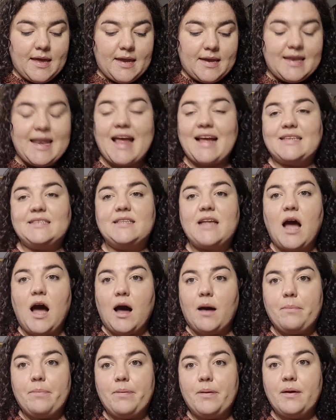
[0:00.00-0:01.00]
Next
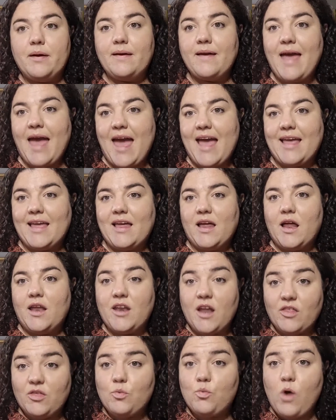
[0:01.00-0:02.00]
up,
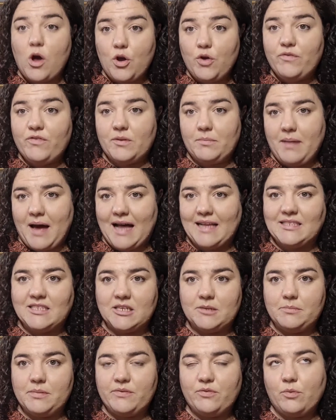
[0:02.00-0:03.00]
another woven
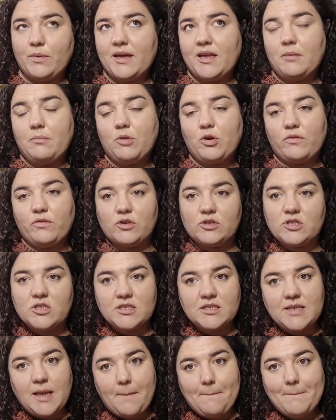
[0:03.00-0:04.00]
pattern before we're going to move on to
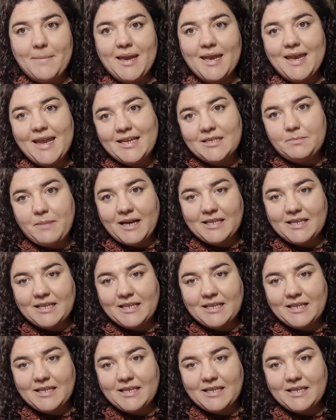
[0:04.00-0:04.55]
some knit